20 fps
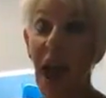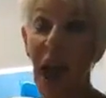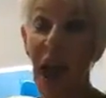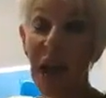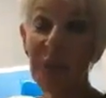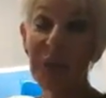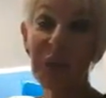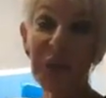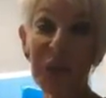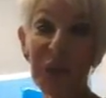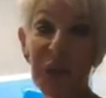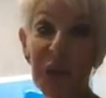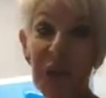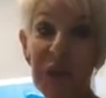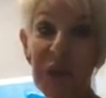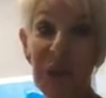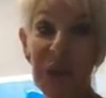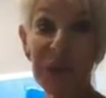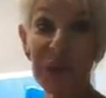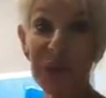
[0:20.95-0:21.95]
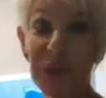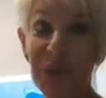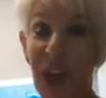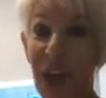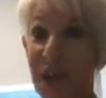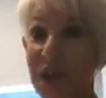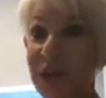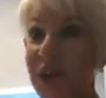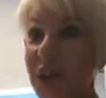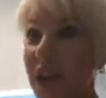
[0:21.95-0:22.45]
I'm sort of
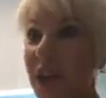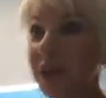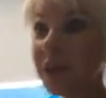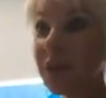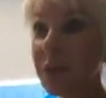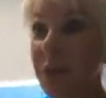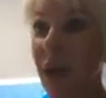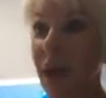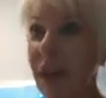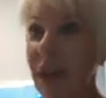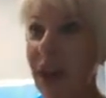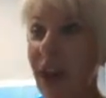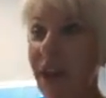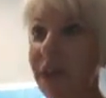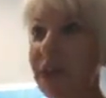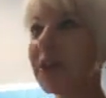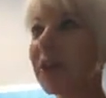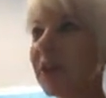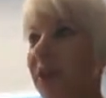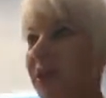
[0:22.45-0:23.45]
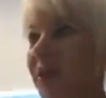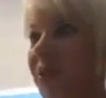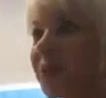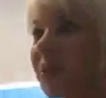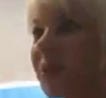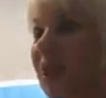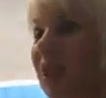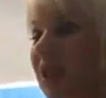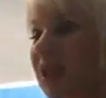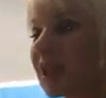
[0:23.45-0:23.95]
obsessive about having things
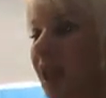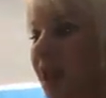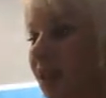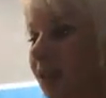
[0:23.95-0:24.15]
neat and